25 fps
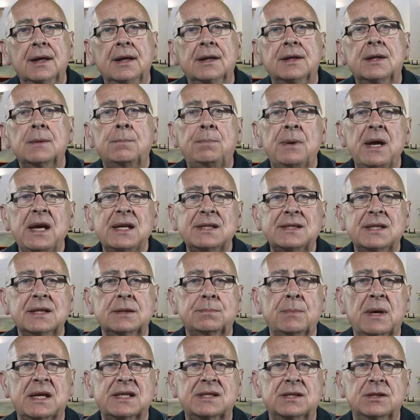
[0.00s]
The basic
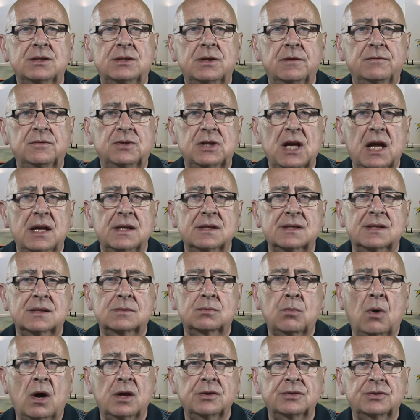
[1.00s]
message of Genesis
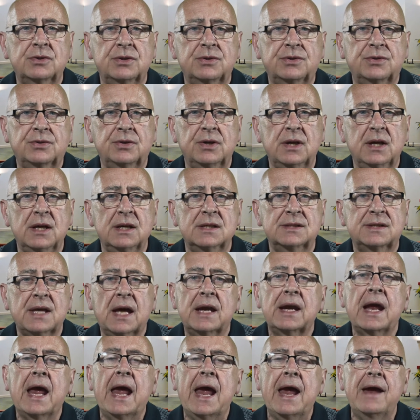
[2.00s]
one to three is
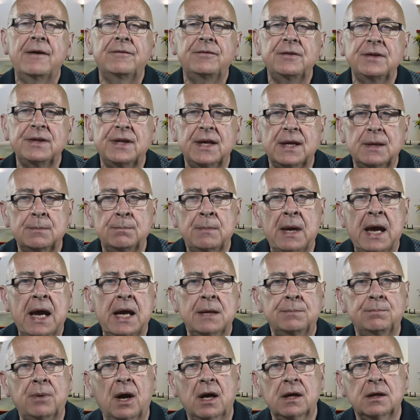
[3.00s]
that everything
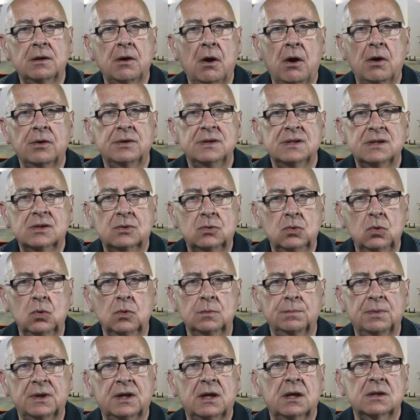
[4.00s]
made by God is
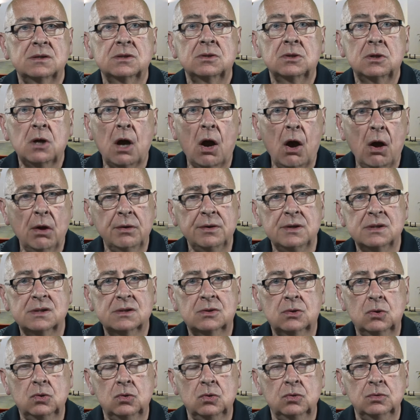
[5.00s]
good, because God is
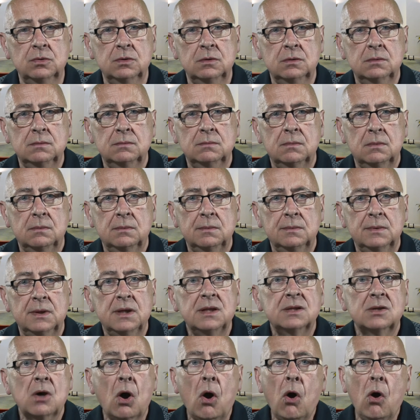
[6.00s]
good.
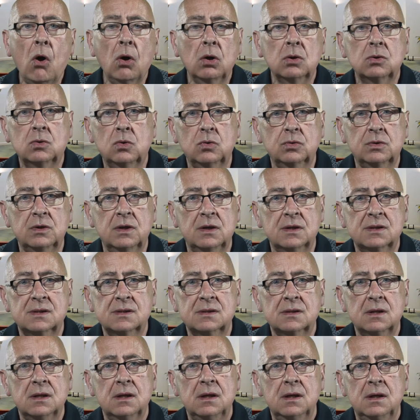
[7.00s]
He's all
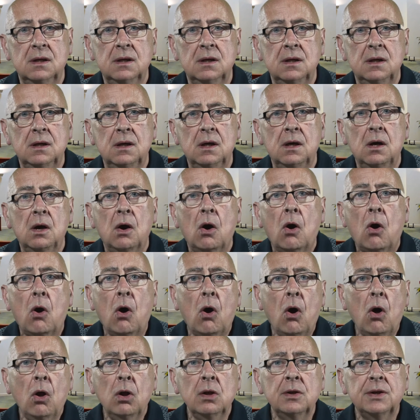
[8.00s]
goodness.
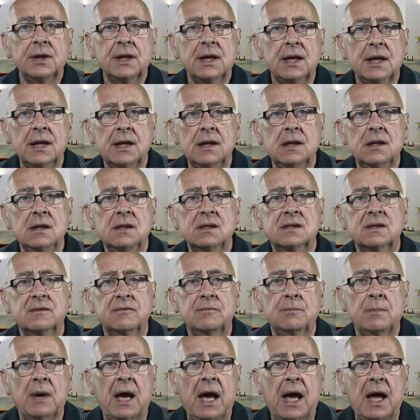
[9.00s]
All the ills
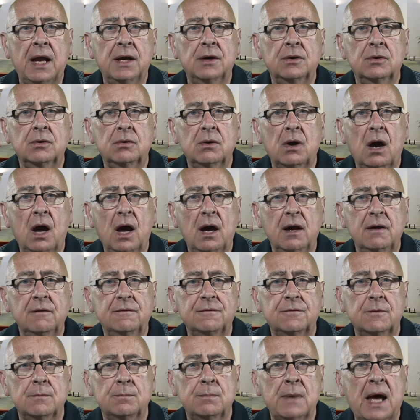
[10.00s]
of man arrive
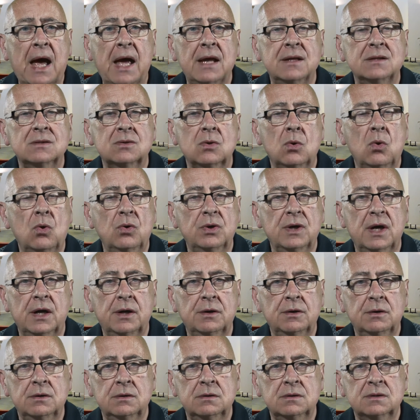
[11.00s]
from man's own
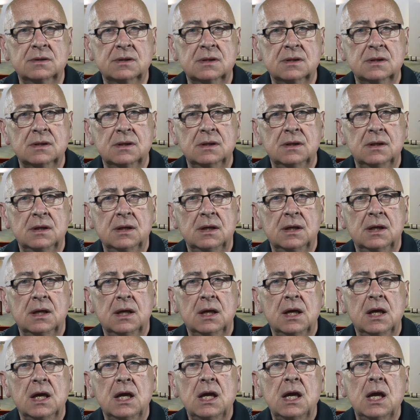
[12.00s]
errors.
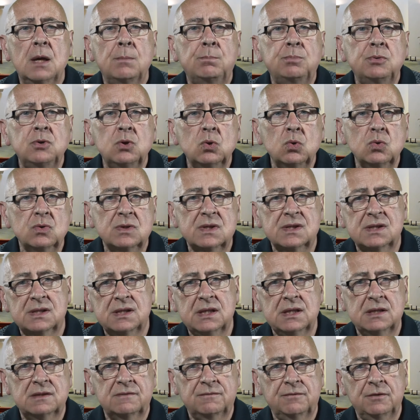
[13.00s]
He abuses
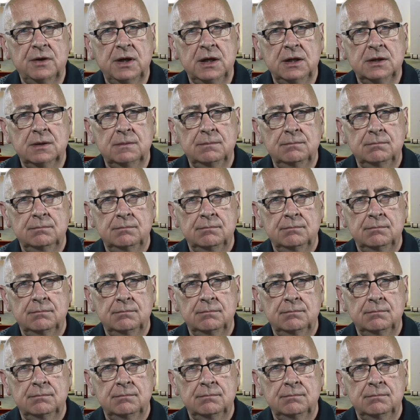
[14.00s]
his freedom.